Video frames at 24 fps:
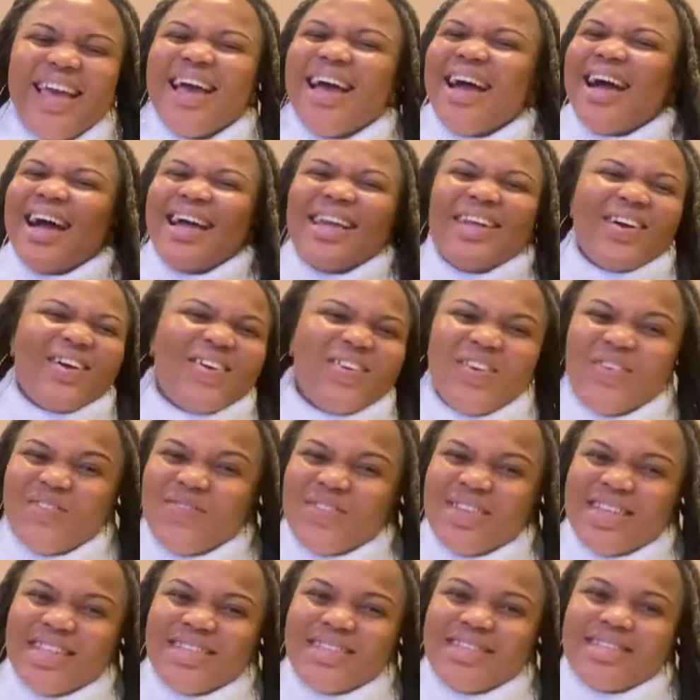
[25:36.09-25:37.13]
And all of
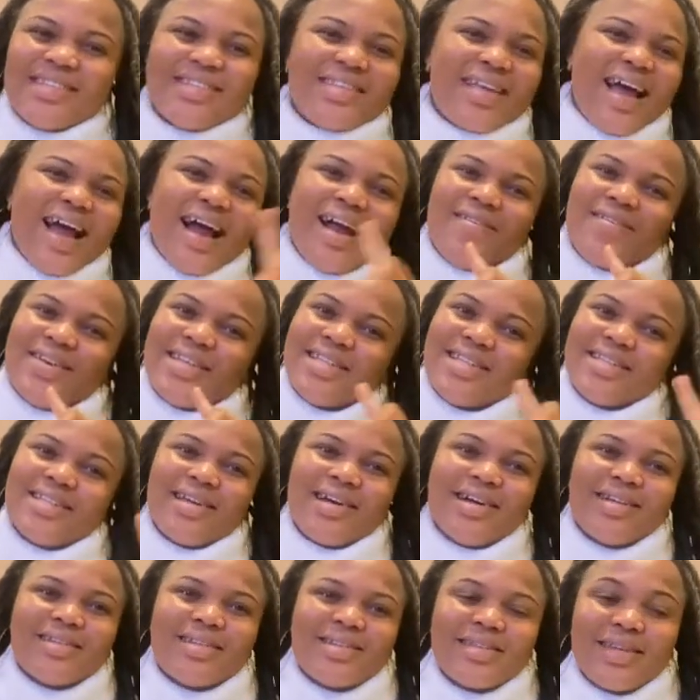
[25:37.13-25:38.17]
this aren't
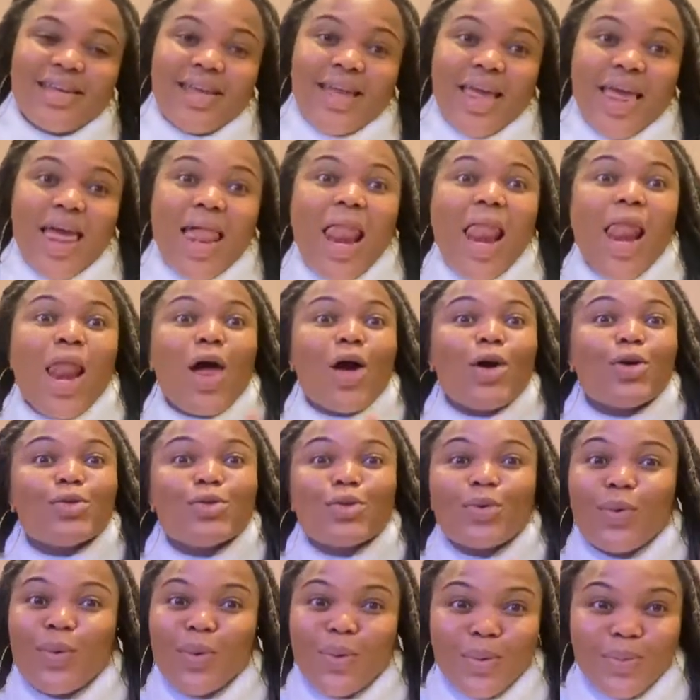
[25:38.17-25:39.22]
taught in law
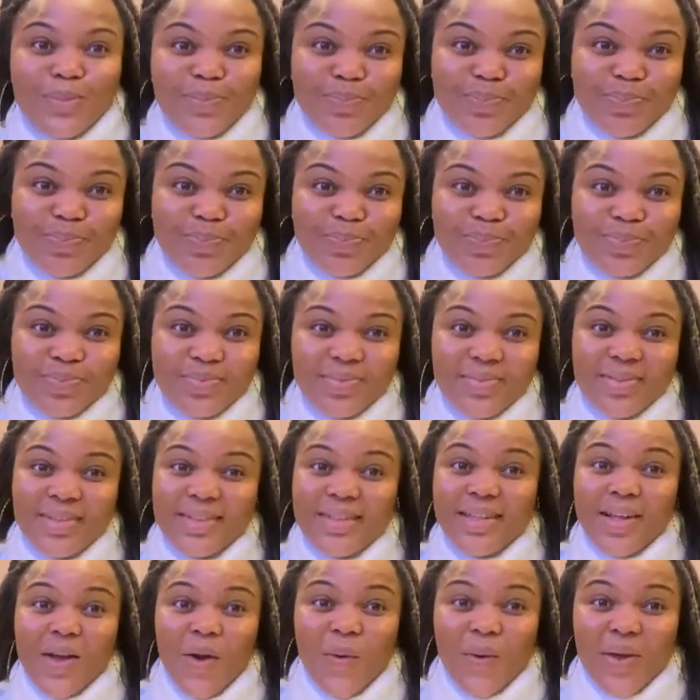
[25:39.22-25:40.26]
school.
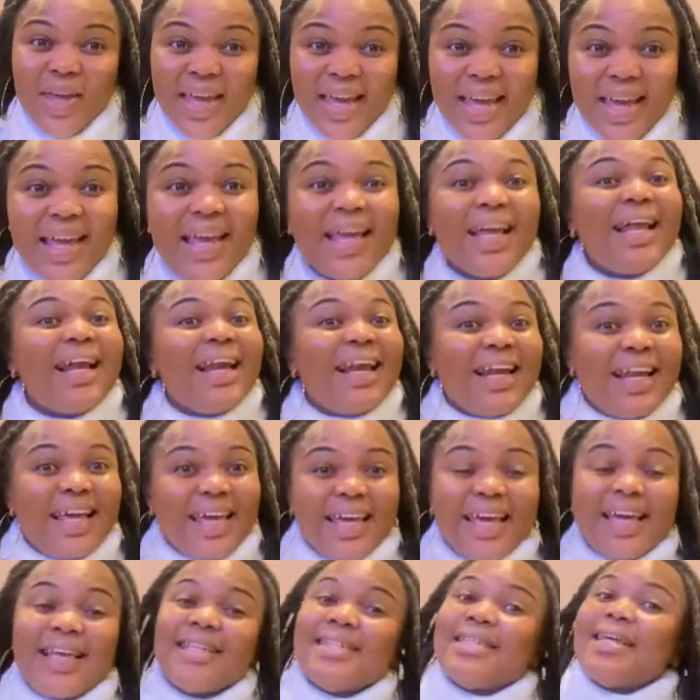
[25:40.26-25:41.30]
Okay, like I
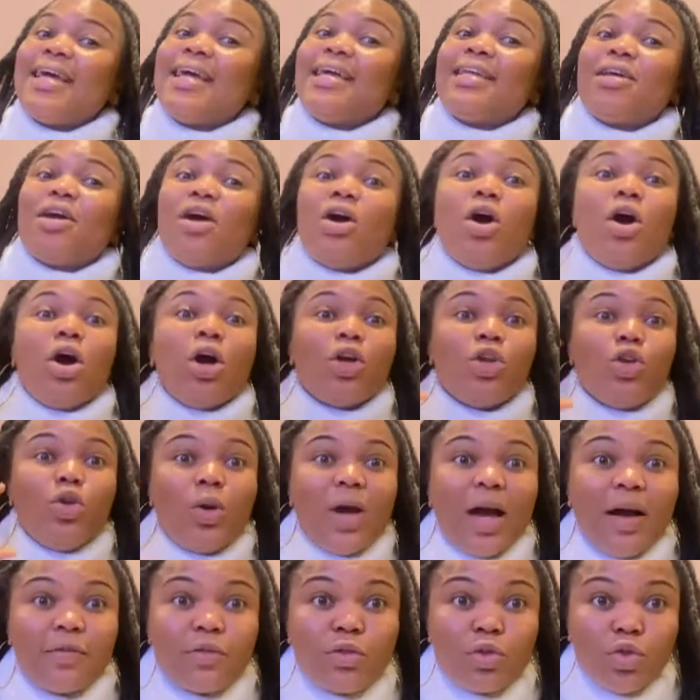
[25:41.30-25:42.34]
said, you
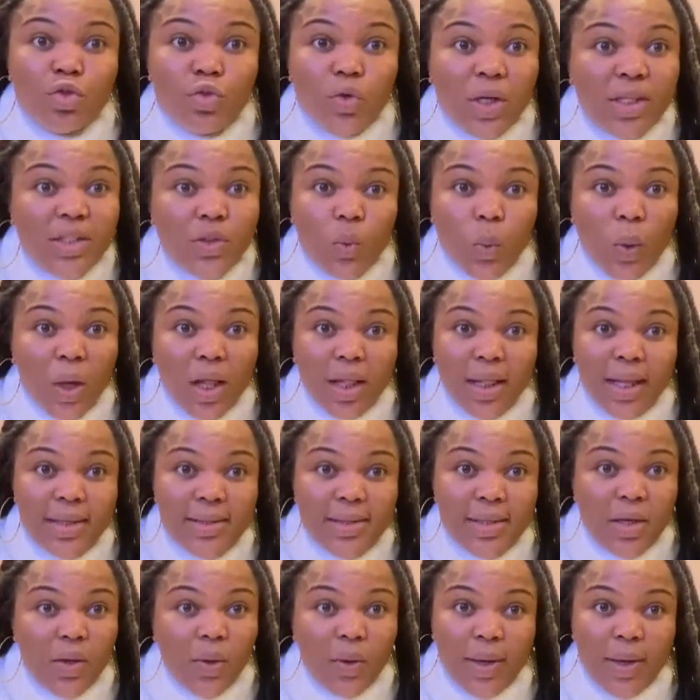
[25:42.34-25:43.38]
have to dress well as a lawyer.